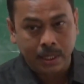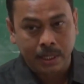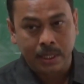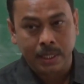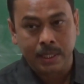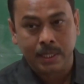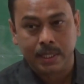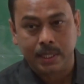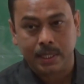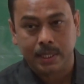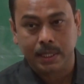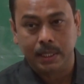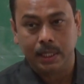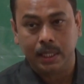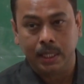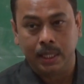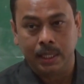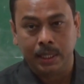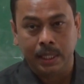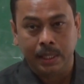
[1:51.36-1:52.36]
it is
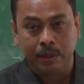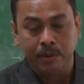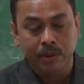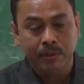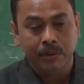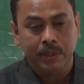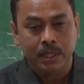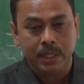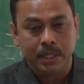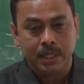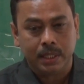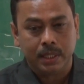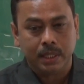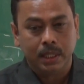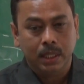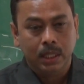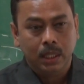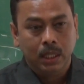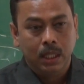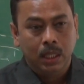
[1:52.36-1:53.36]
in the universe,
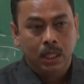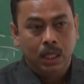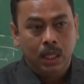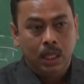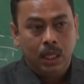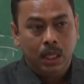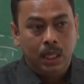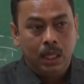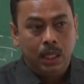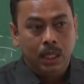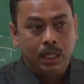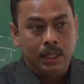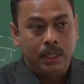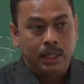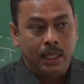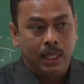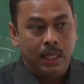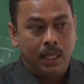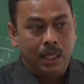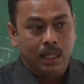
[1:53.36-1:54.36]

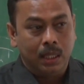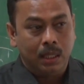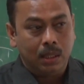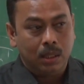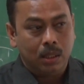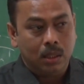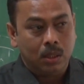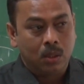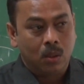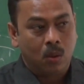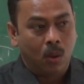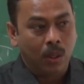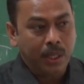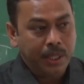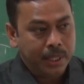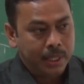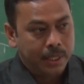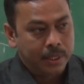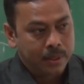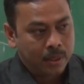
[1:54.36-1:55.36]
the
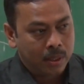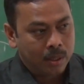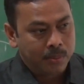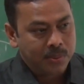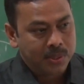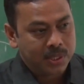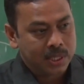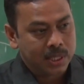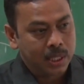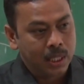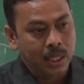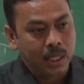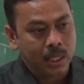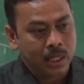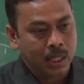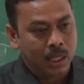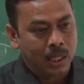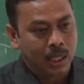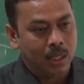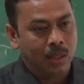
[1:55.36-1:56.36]
content of
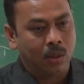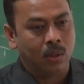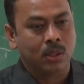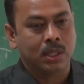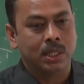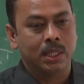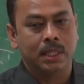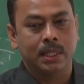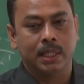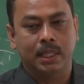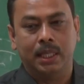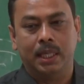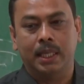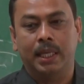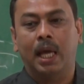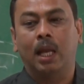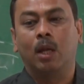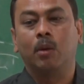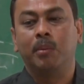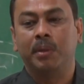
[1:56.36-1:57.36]
silica, oxygen
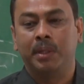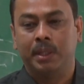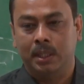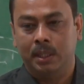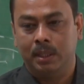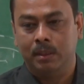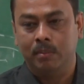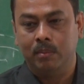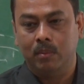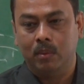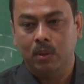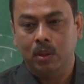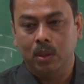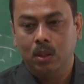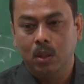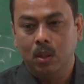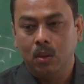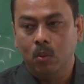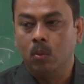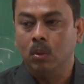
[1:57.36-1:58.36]
and aluminum
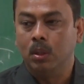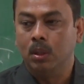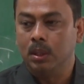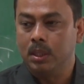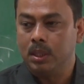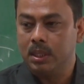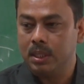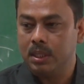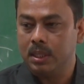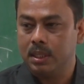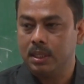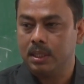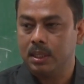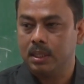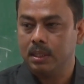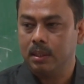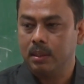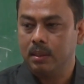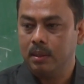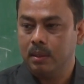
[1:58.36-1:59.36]
was
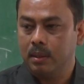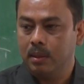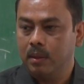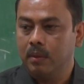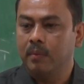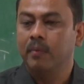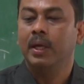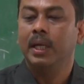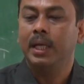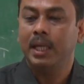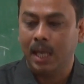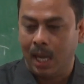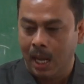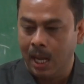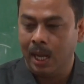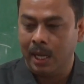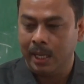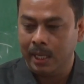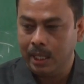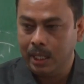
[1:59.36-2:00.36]
very
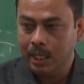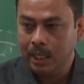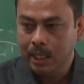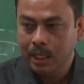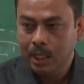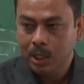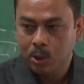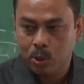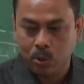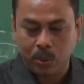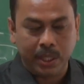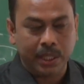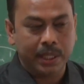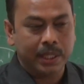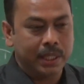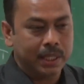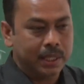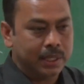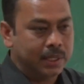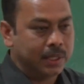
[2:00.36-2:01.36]
high.
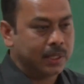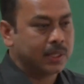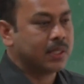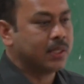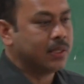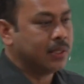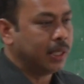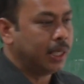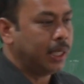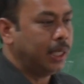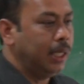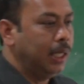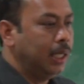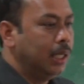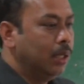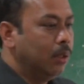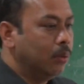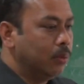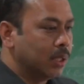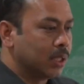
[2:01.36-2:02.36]
Together these three
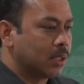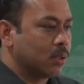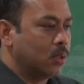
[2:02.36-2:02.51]
was